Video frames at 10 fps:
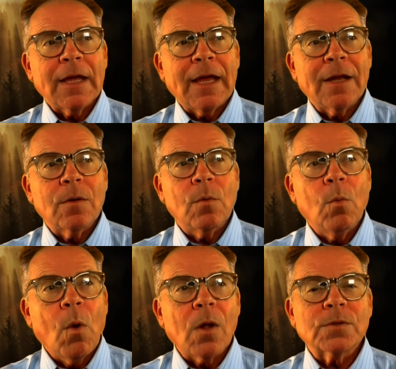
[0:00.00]
and
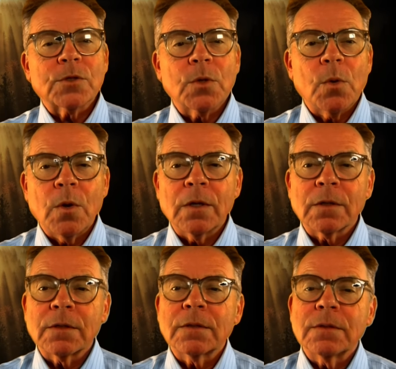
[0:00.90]
Walter
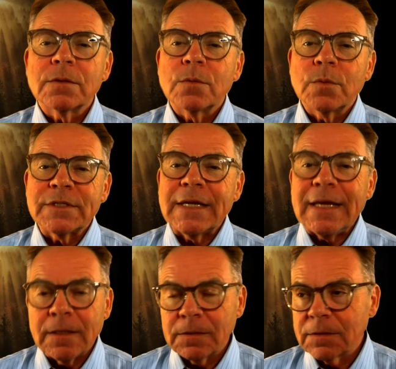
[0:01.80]
Euler was
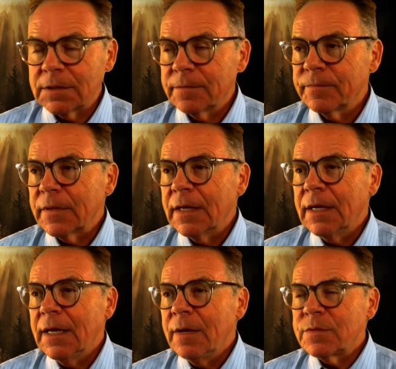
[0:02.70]
healed.
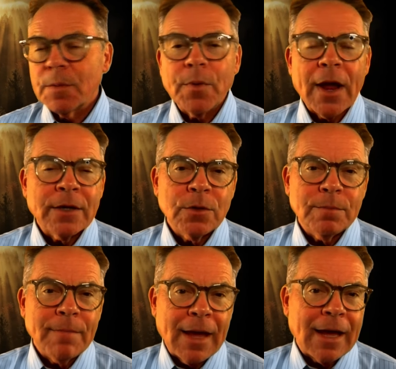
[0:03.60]
He was a brand
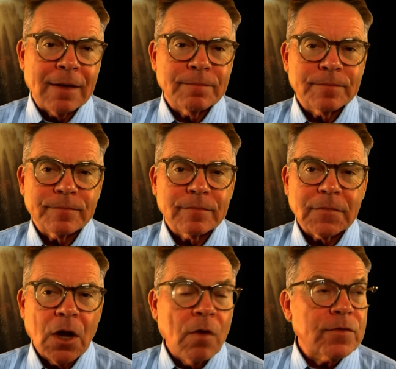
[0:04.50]
new man,
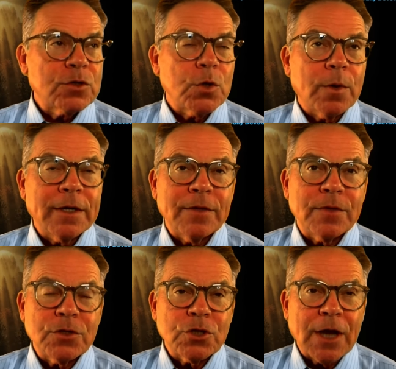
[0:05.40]
overjoyed
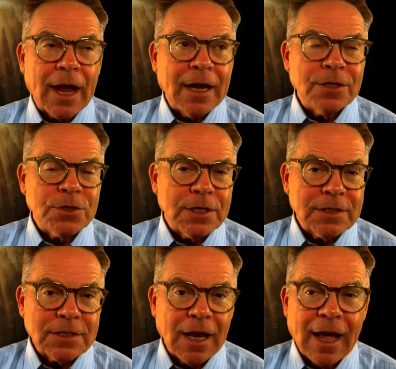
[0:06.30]
at the change in
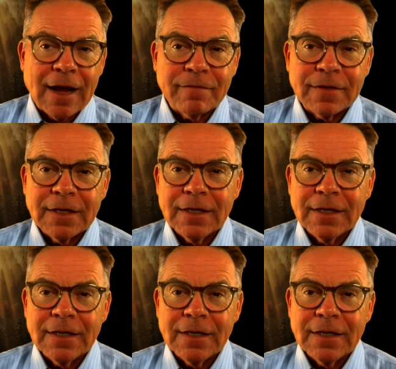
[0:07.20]
his life.